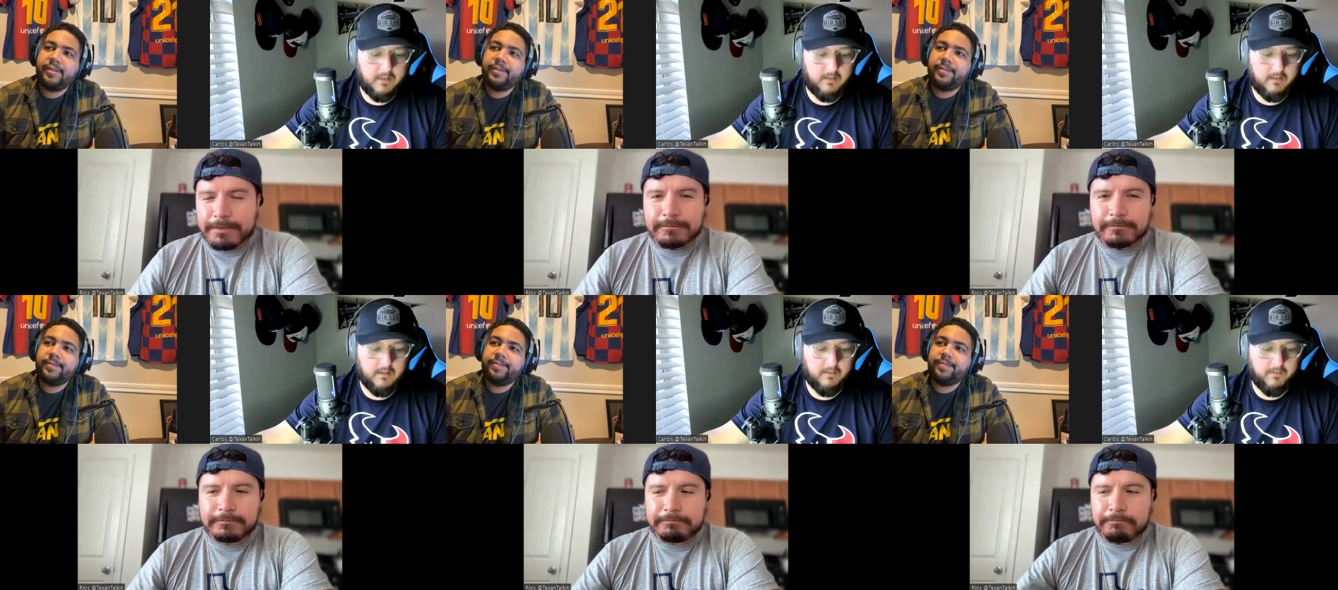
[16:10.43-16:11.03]
Speaker 1: uh,
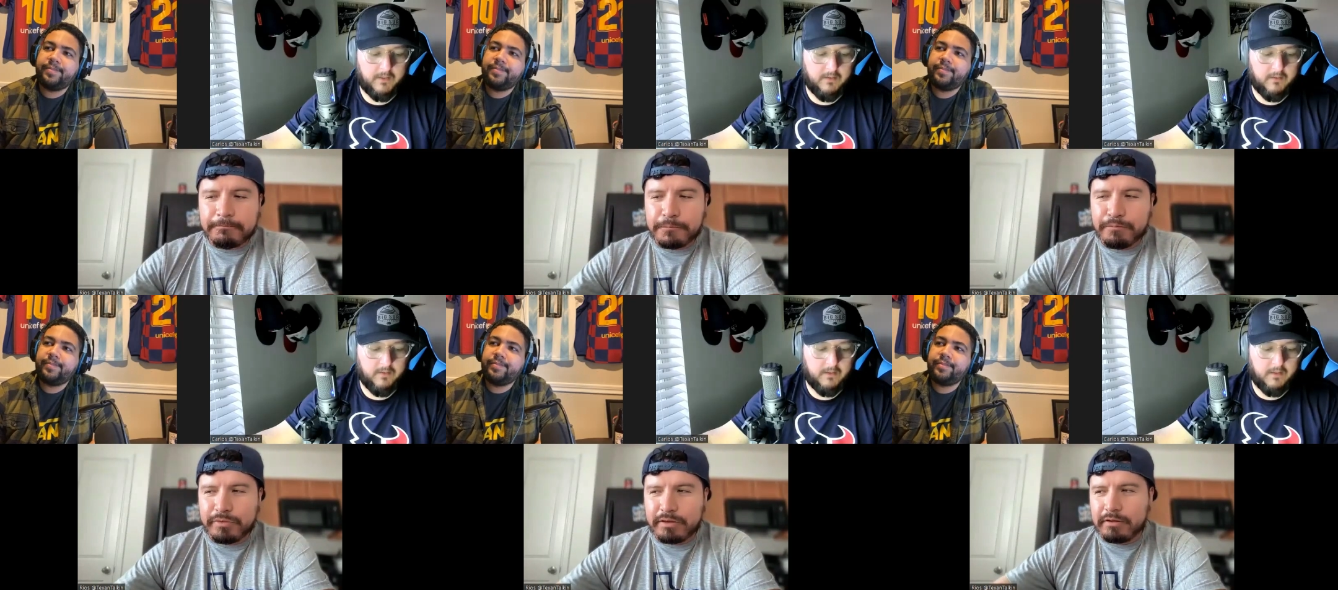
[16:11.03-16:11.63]
you know, we
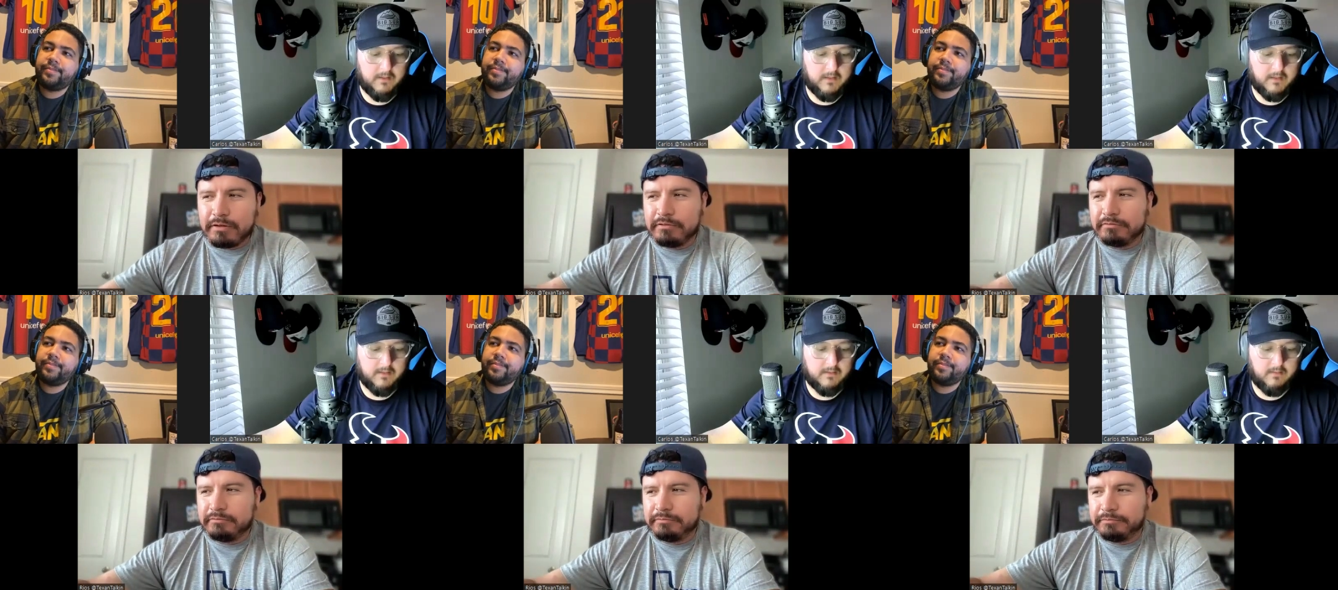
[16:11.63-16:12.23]
do, and
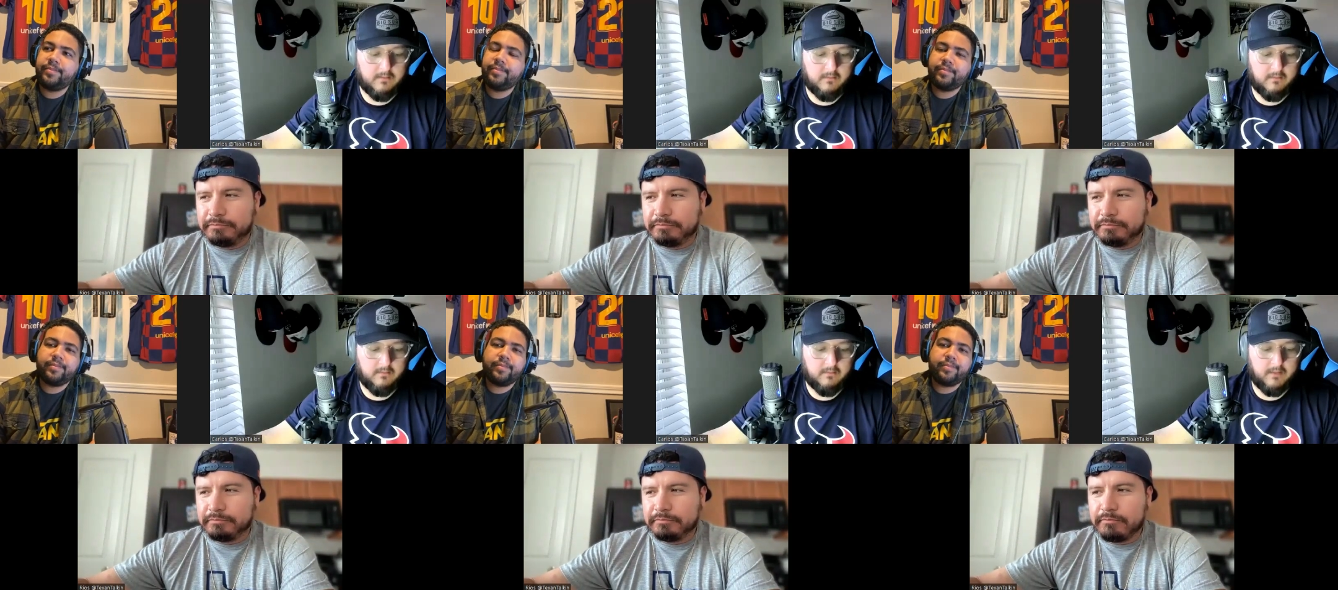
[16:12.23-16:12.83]
it's it's
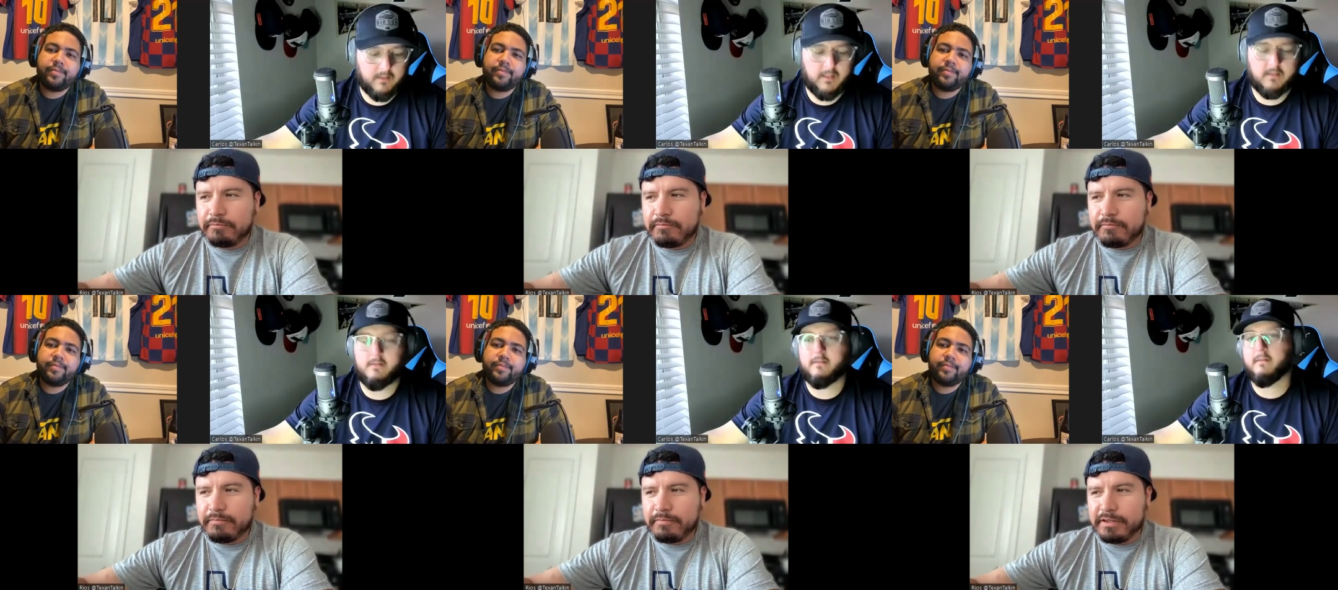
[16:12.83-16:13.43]
it
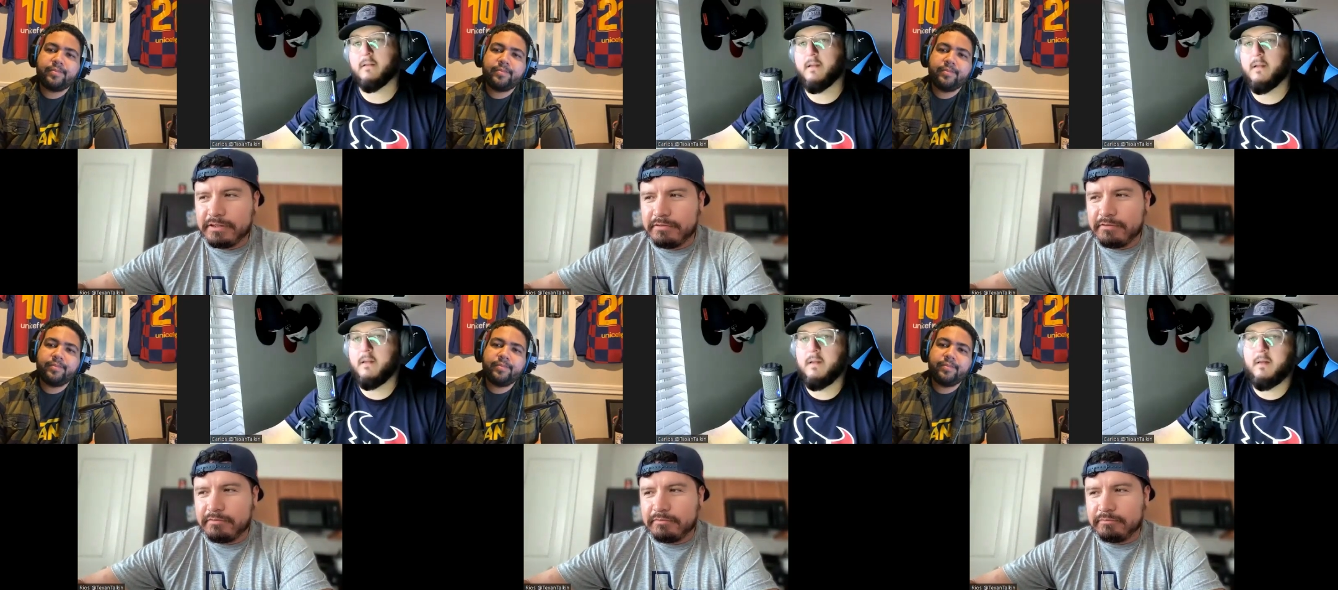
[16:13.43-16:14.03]
is
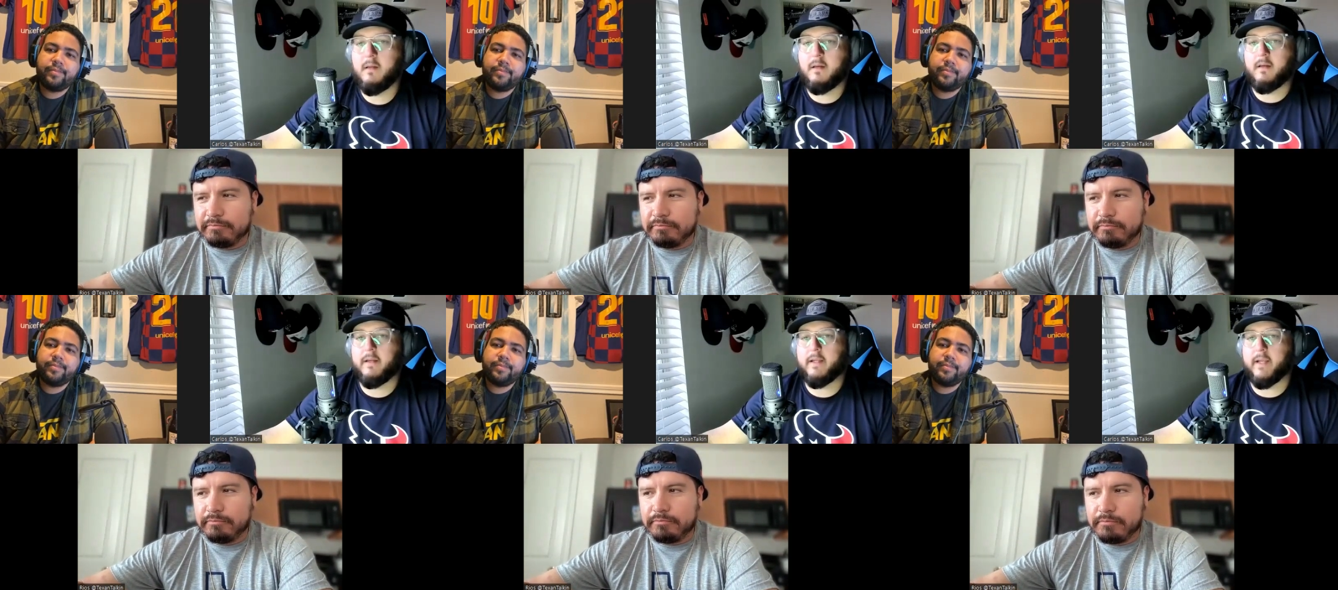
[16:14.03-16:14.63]

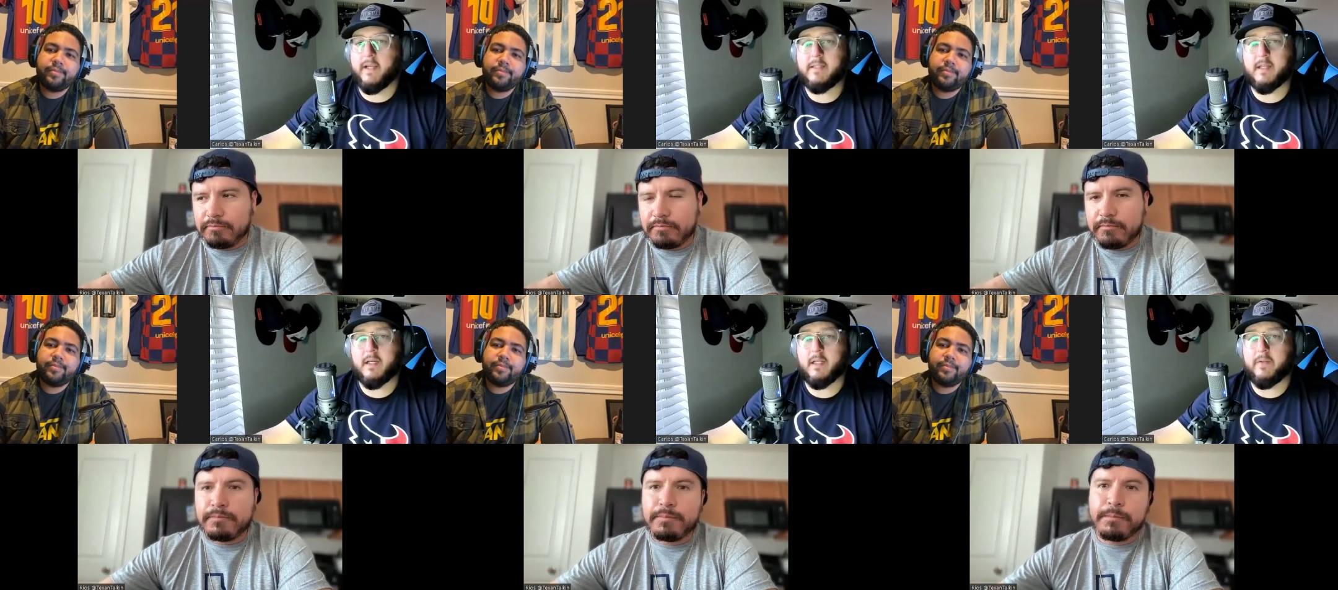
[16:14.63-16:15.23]
it, it
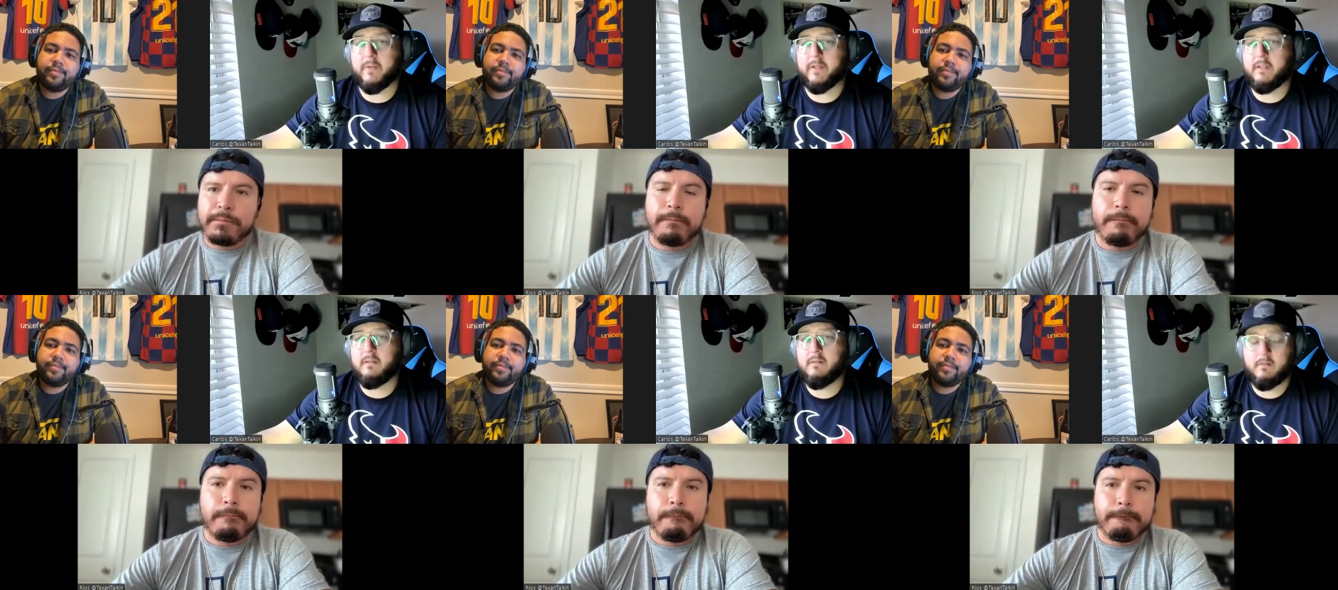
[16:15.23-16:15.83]
is an ugly
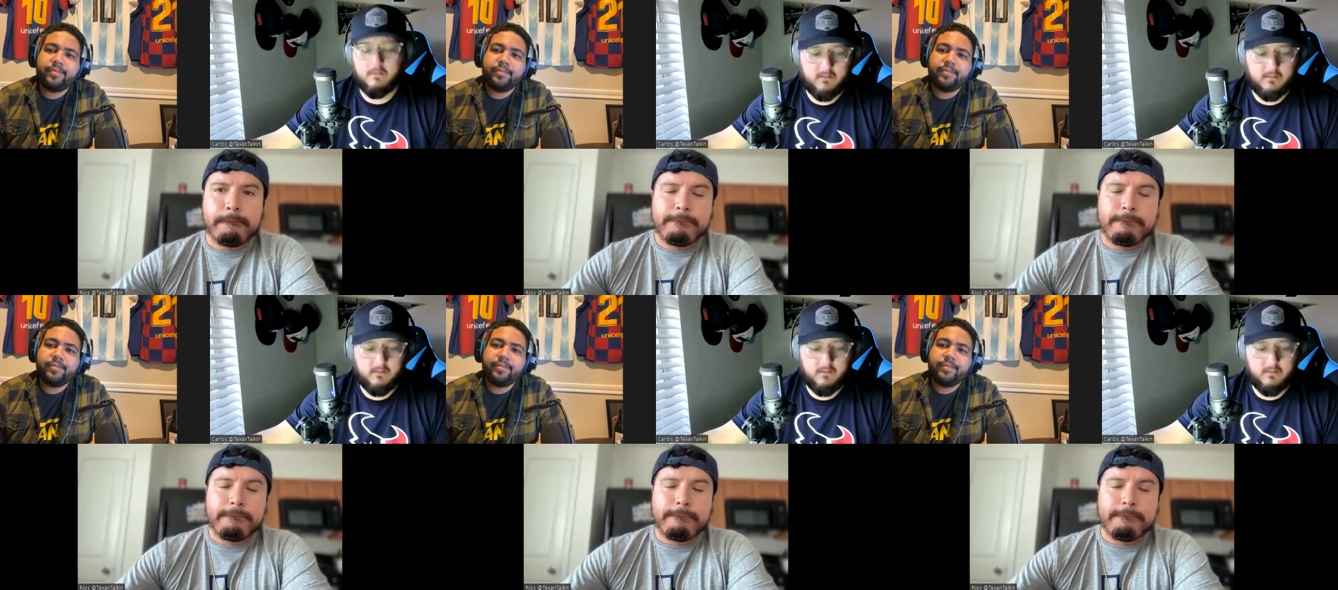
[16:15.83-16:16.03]
win.